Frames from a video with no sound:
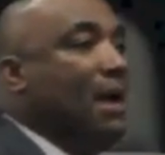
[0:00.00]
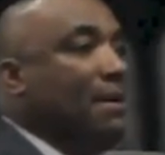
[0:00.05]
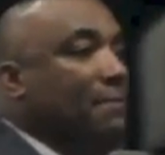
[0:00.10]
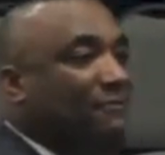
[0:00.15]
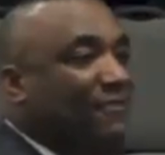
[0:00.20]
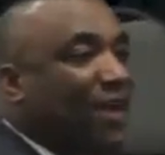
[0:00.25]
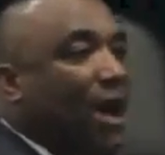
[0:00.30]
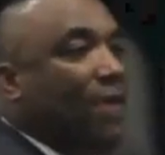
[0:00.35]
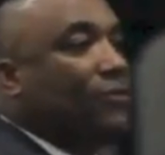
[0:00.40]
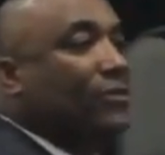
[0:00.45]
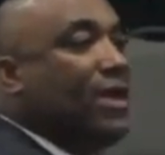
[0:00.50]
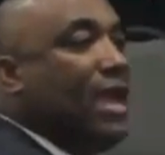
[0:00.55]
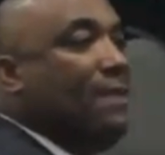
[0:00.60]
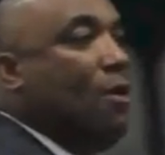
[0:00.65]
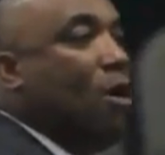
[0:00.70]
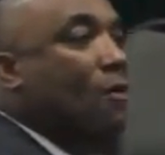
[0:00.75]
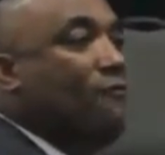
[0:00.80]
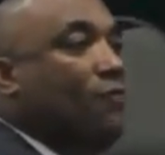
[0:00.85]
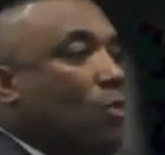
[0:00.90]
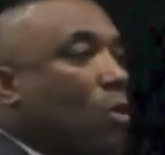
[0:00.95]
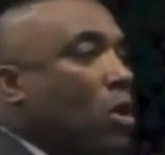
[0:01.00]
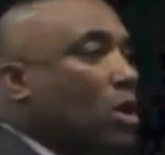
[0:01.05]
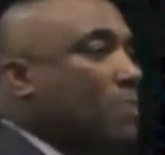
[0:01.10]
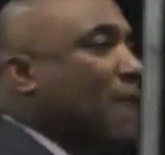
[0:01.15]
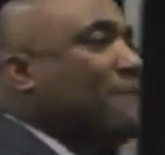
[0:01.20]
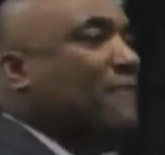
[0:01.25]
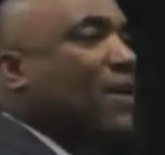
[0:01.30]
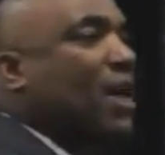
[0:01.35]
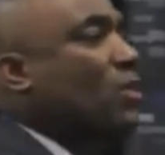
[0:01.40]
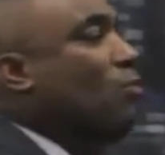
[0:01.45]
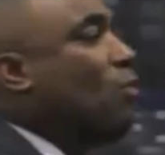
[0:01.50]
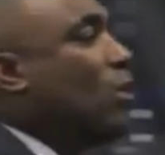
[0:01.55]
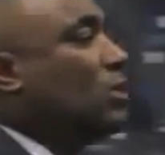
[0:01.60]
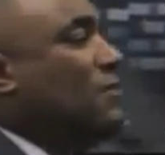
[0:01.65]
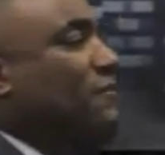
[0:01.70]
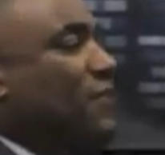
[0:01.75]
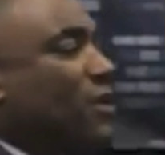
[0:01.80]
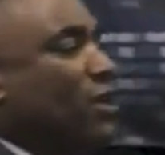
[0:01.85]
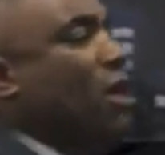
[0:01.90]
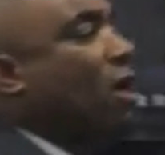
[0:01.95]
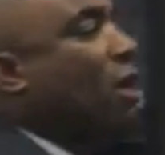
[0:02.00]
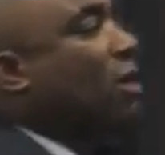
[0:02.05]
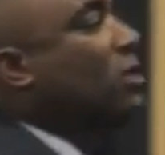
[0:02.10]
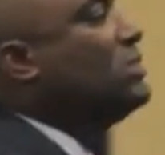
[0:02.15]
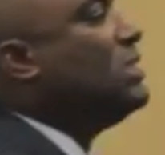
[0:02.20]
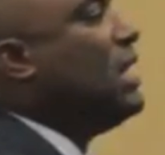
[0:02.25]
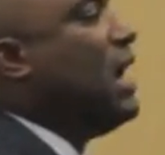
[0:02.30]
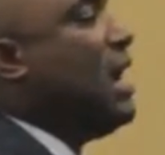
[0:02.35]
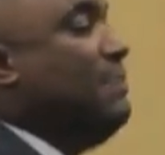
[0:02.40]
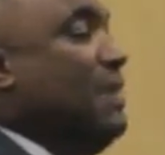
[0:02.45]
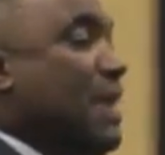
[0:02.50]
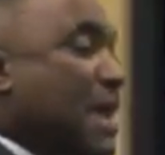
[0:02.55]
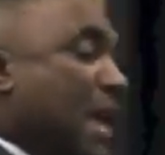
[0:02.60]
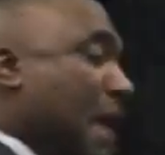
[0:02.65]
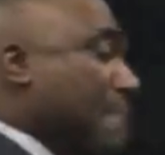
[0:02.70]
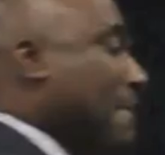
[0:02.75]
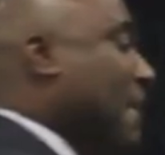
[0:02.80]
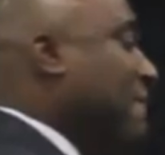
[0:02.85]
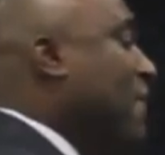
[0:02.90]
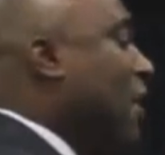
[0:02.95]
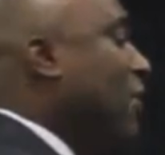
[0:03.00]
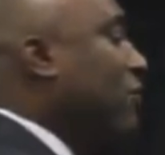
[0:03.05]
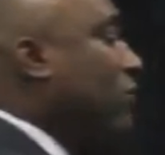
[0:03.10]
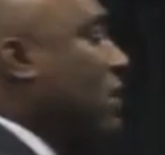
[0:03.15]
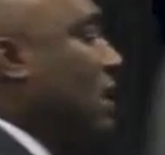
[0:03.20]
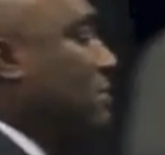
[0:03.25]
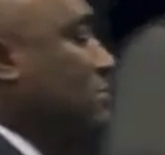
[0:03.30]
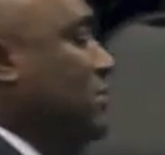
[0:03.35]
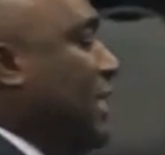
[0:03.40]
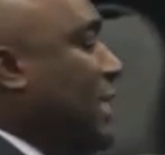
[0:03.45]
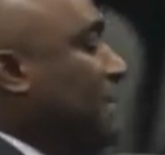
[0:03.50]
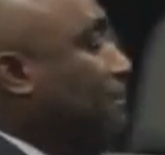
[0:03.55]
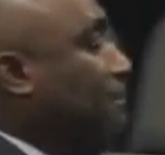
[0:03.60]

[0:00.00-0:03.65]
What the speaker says: and my father came home from work. My father worked a very hard job, and my father comes